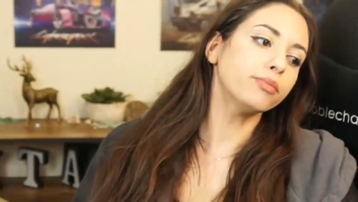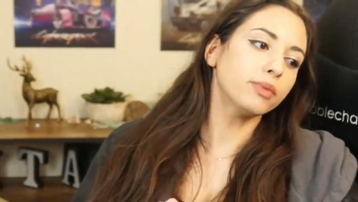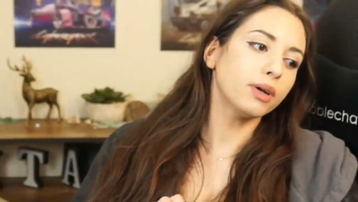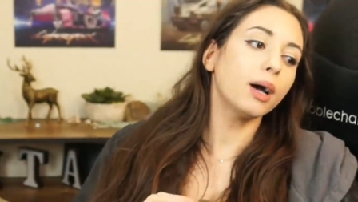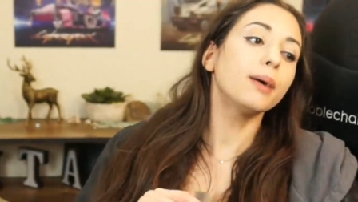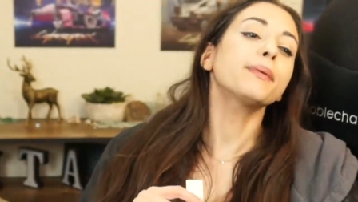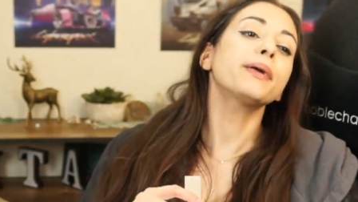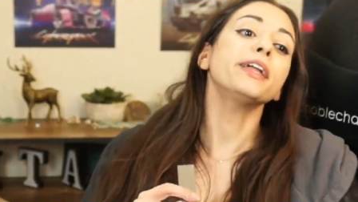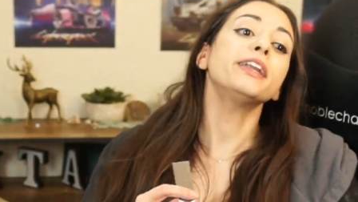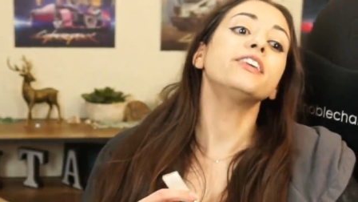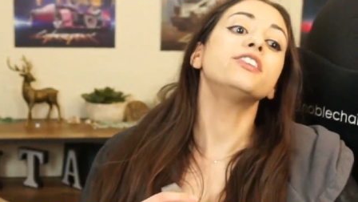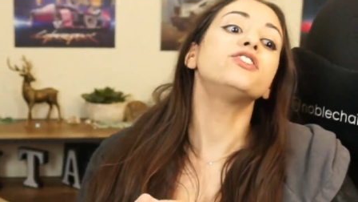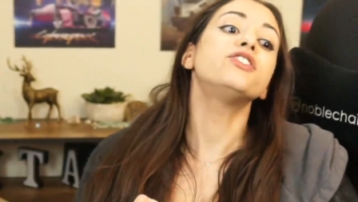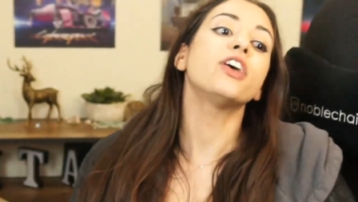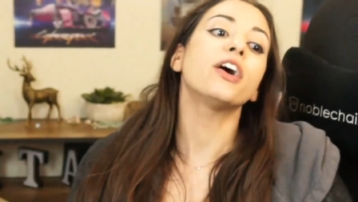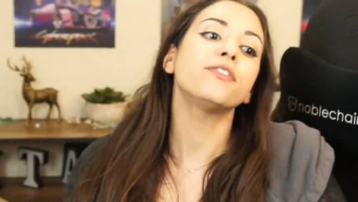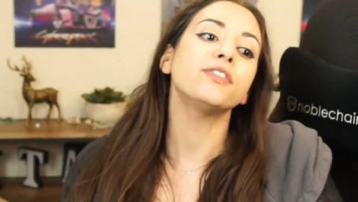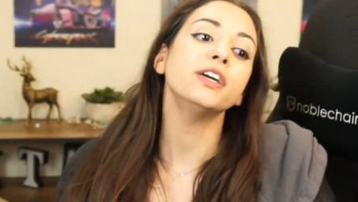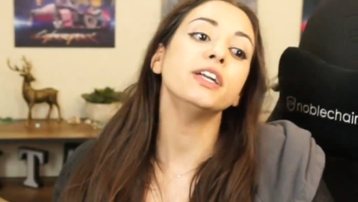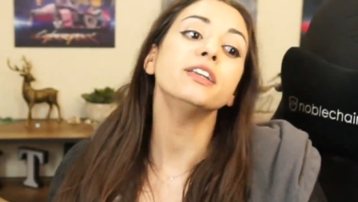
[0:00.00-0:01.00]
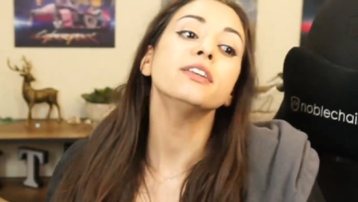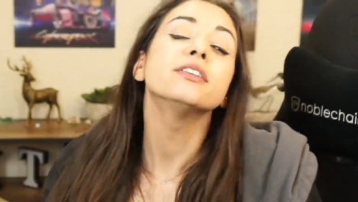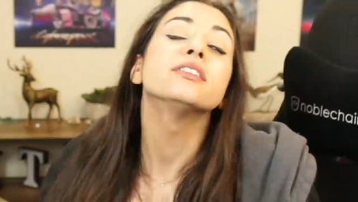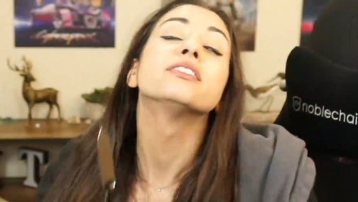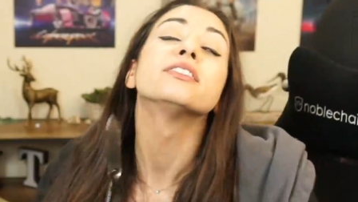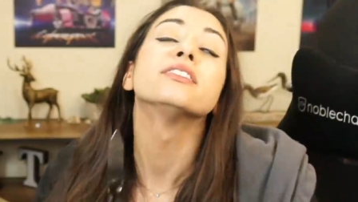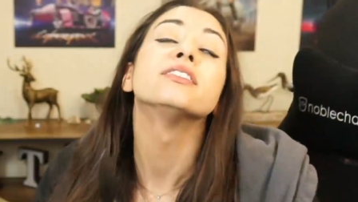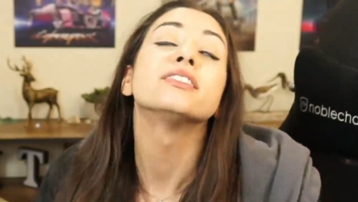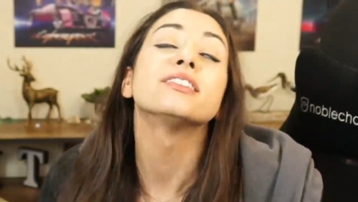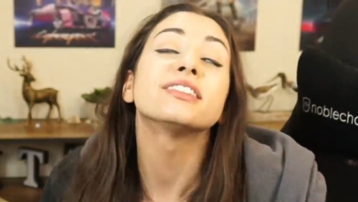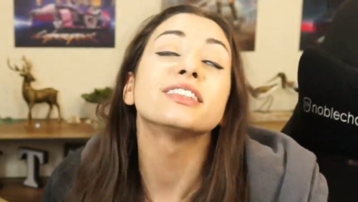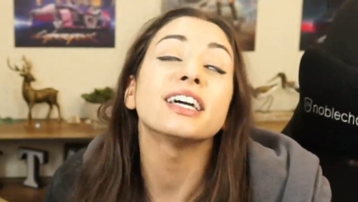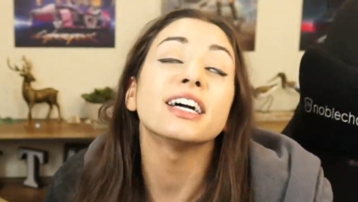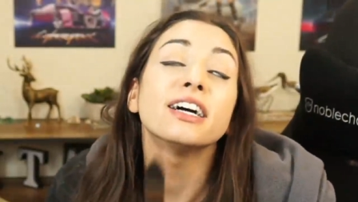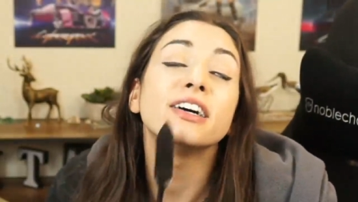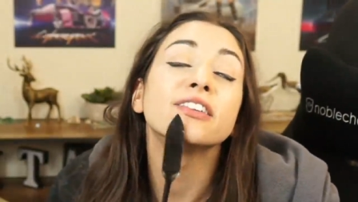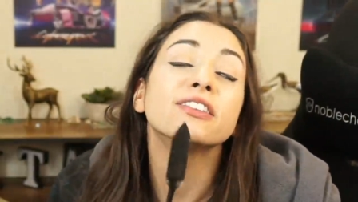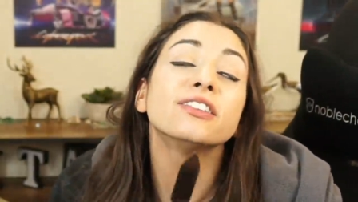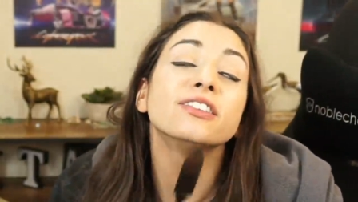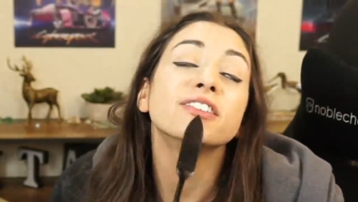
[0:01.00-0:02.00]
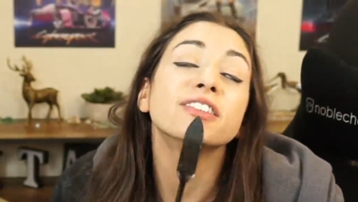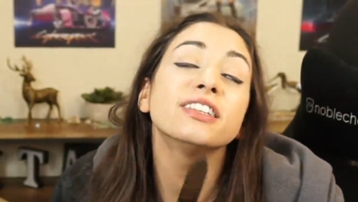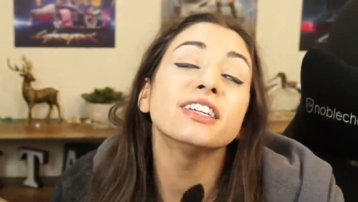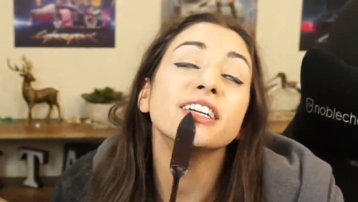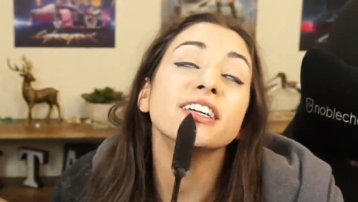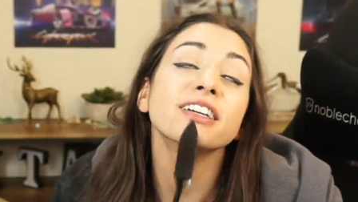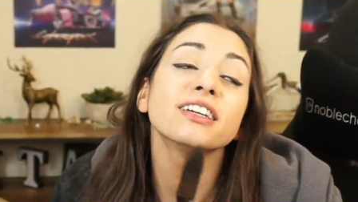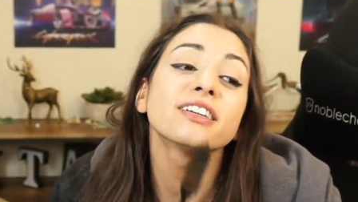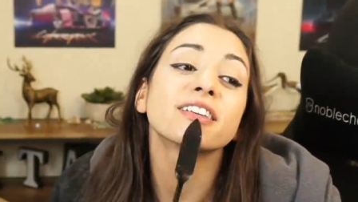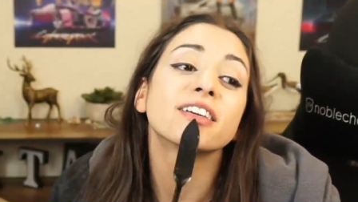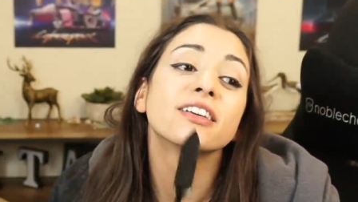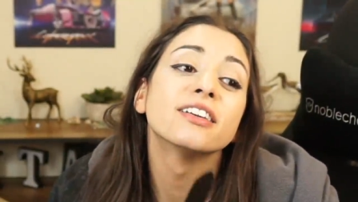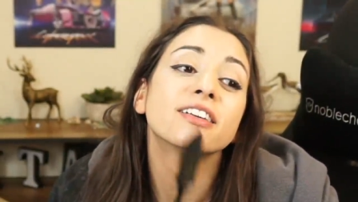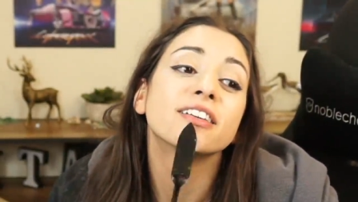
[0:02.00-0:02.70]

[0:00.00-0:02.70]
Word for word: I'm gonna shove it down your dick.